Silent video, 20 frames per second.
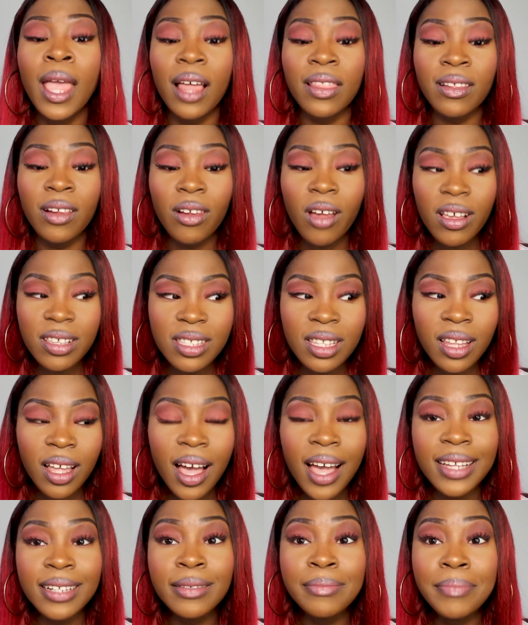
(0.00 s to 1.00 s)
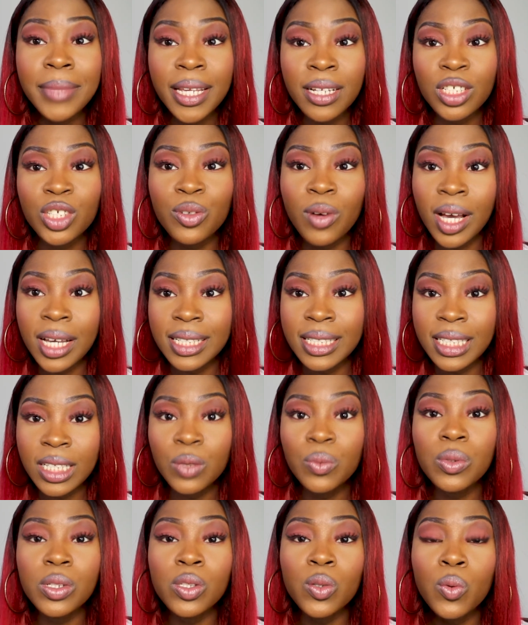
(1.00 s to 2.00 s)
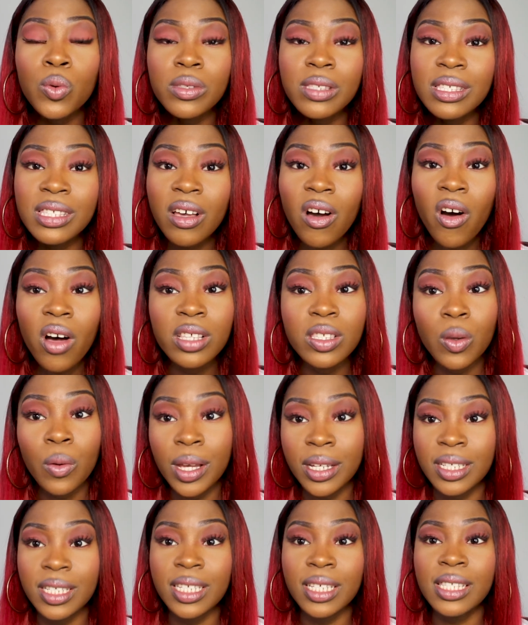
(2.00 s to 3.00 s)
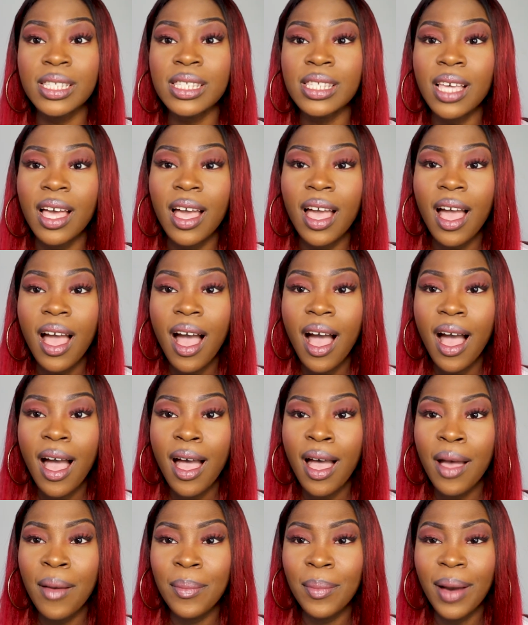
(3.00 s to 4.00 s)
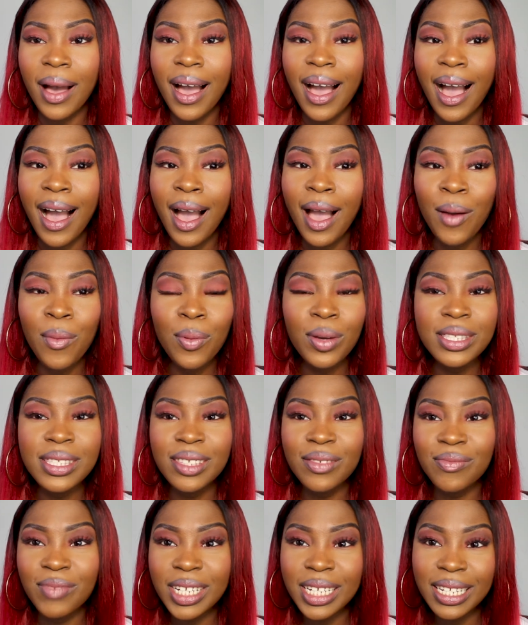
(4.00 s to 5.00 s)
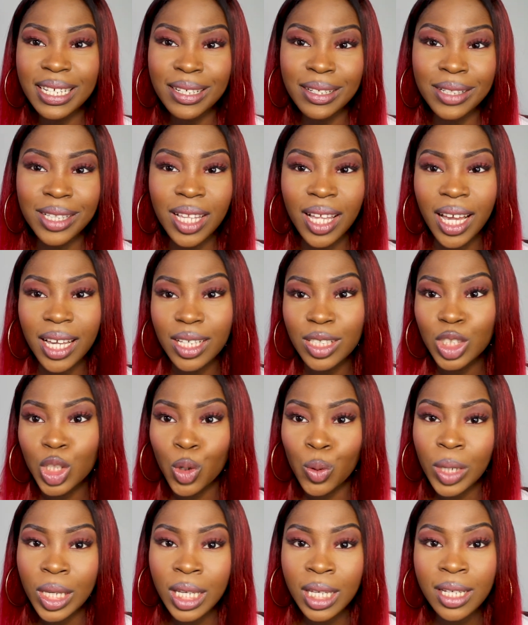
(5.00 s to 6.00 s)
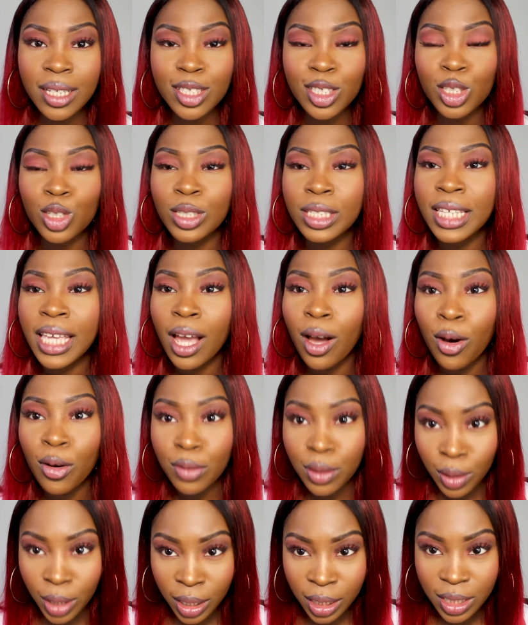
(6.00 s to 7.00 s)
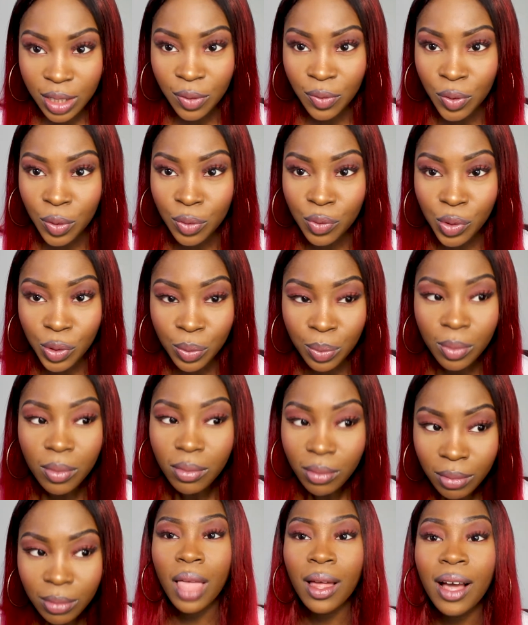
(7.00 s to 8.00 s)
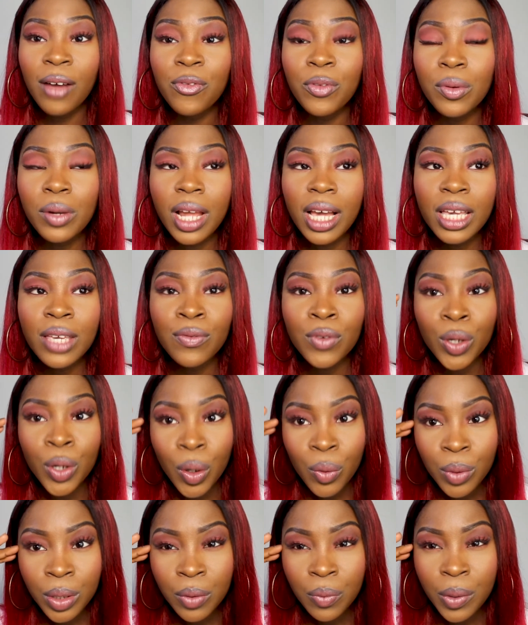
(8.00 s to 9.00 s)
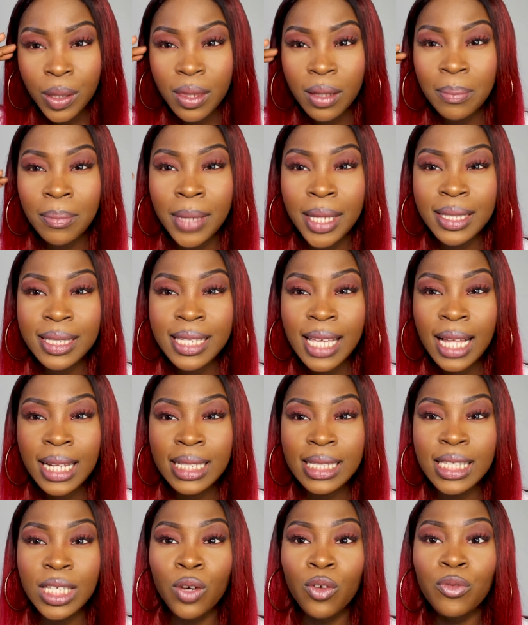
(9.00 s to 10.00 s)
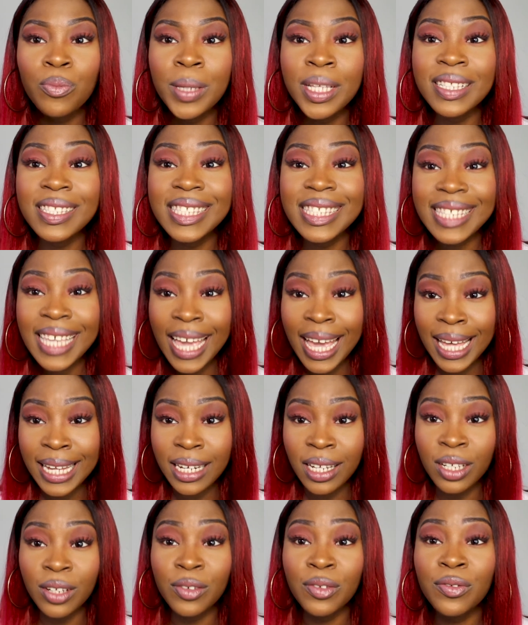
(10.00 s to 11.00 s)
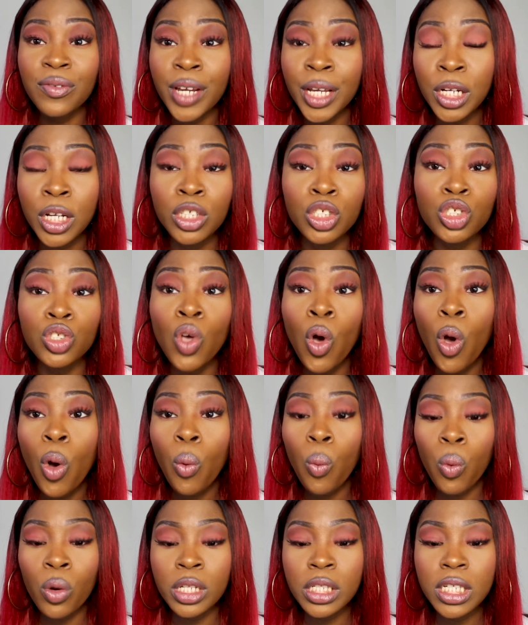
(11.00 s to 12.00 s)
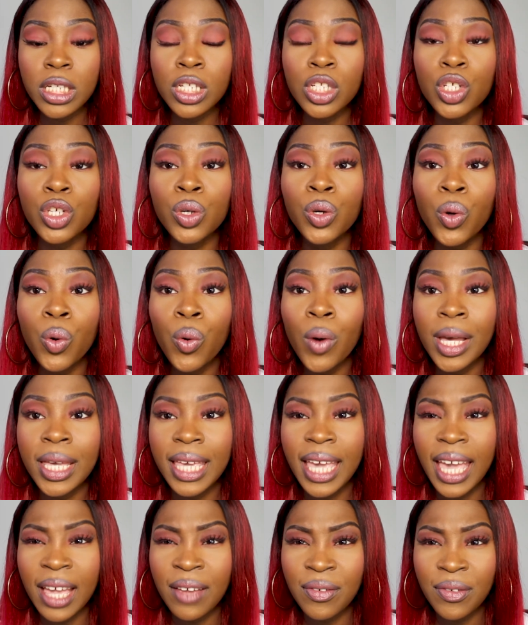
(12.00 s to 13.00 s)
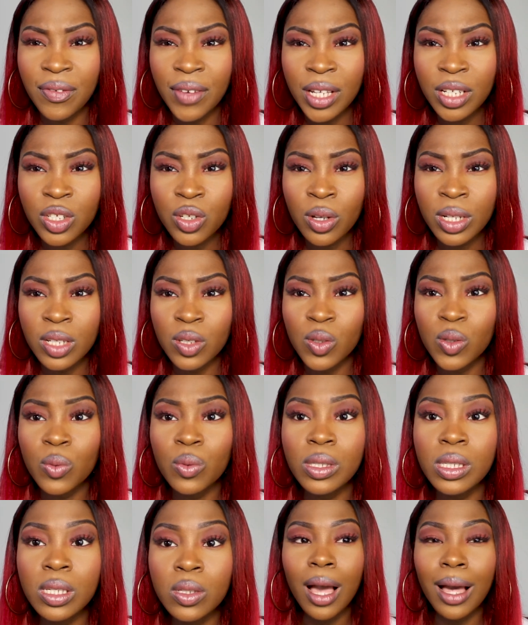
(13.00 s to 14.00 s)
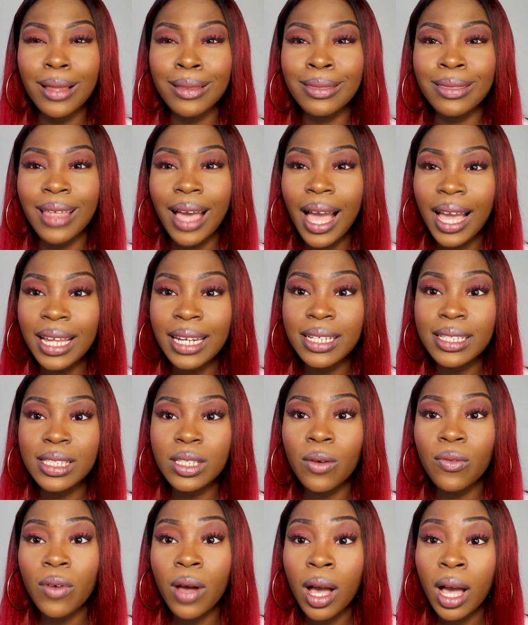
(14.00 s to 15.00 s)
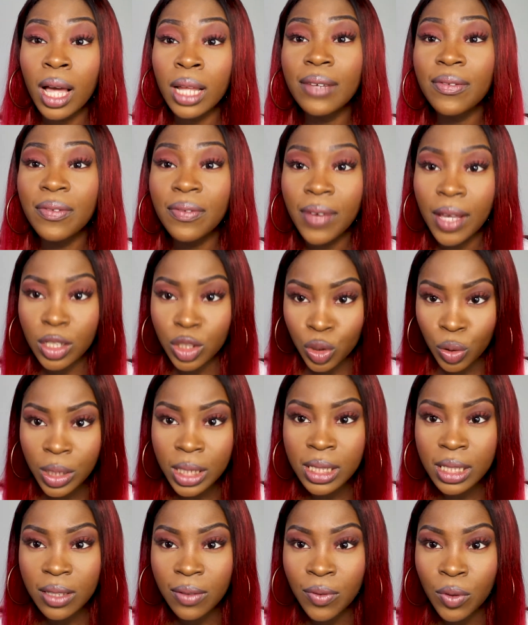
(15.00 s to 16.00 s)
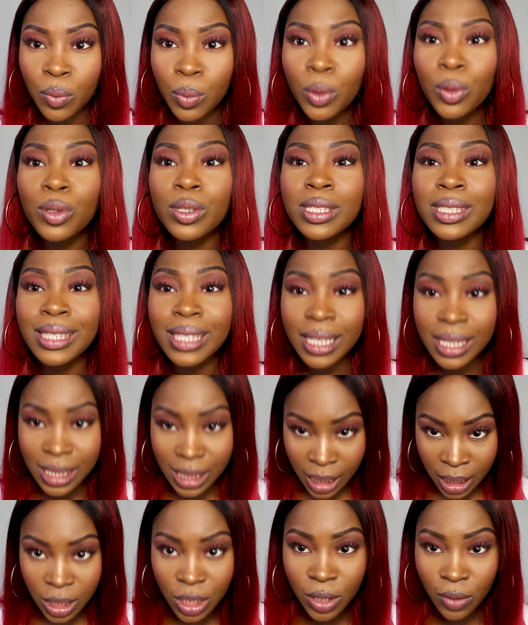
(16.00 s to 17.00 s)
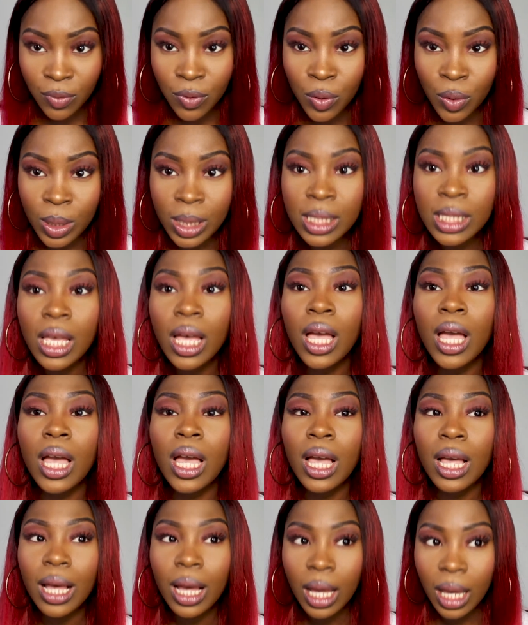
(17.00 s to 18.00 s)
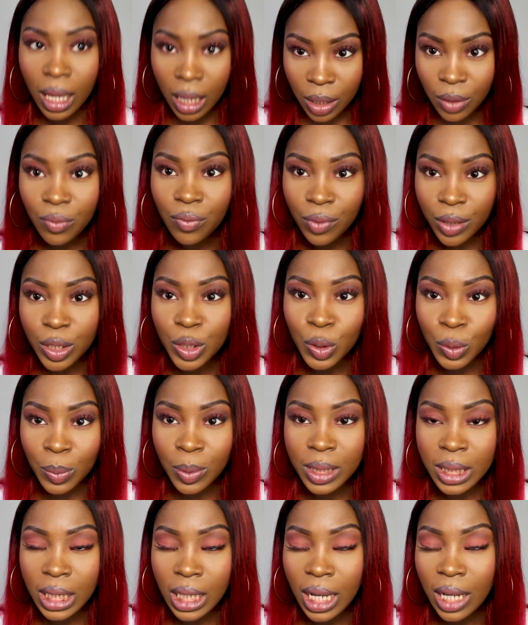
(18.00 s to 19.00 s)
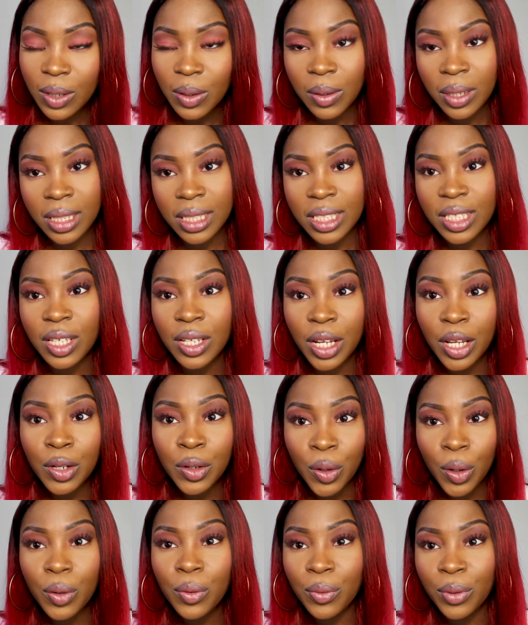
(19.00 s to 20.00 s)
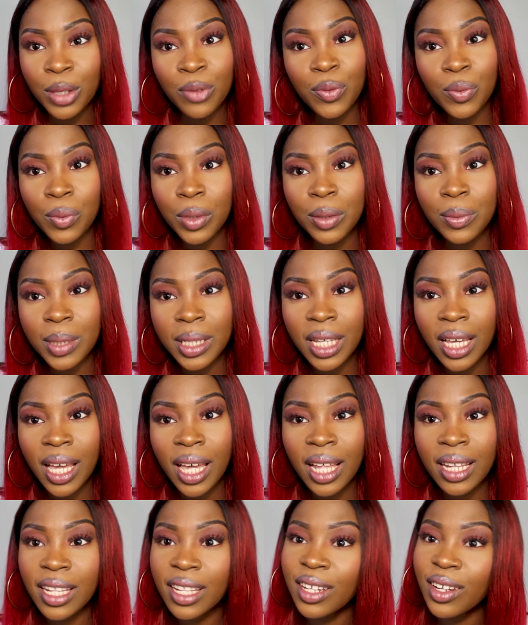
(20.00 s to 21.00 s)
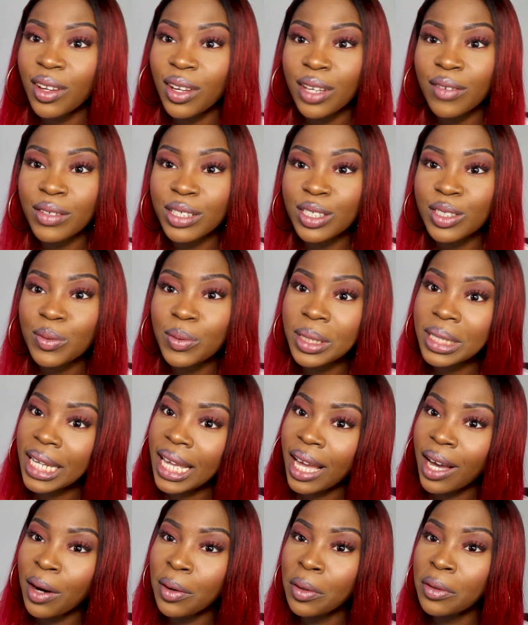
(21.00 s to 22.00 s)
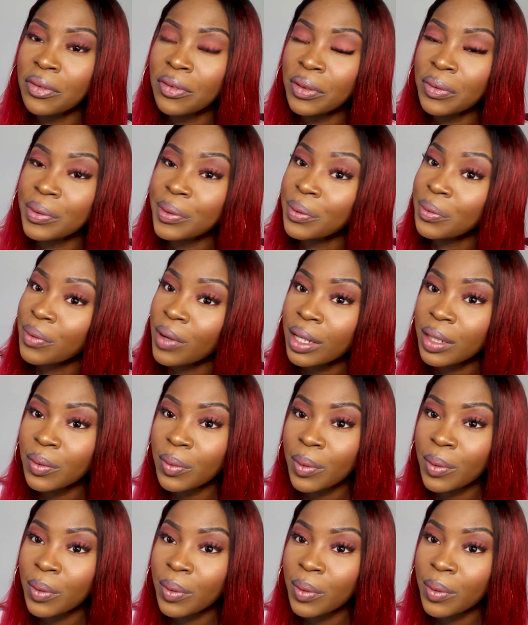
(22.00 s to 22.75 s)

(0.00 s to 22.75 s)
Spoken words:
The last thing that I made sure I did was also to ask questions. I wasn't really like so eager to just get out of the interview room. I feel like if you go in with a mentality of being scared and afraid and just wanting to go and get everything done and sorted, that in itself kind of affects your interview, because this interviewers can read your body language, so they know if you want to be there and they know if you just want to get out or if you want to run